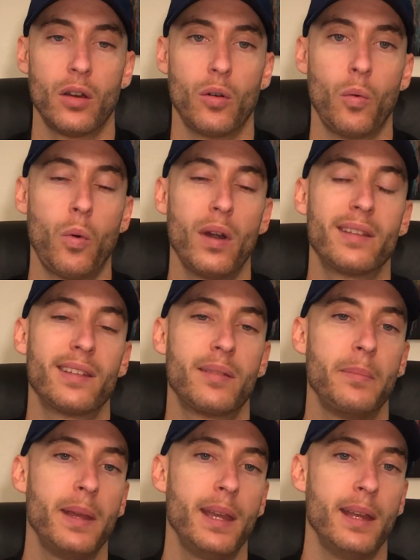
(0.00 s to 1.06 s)
What does this
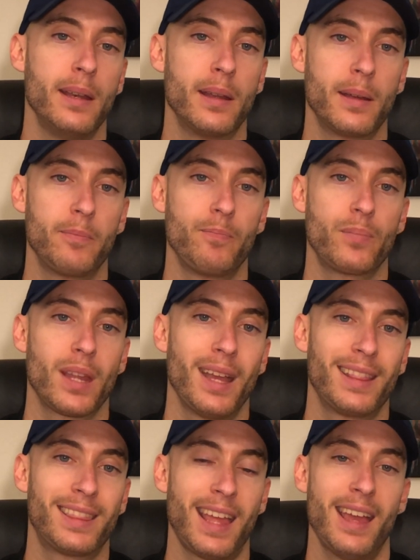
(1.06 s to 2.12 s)
mean?
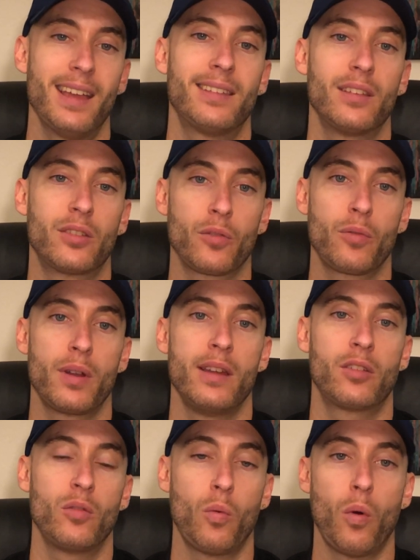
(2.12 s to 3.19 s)
This is the
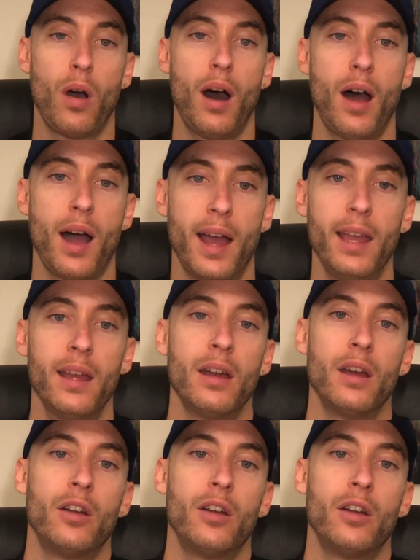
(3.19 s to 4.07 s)
reason why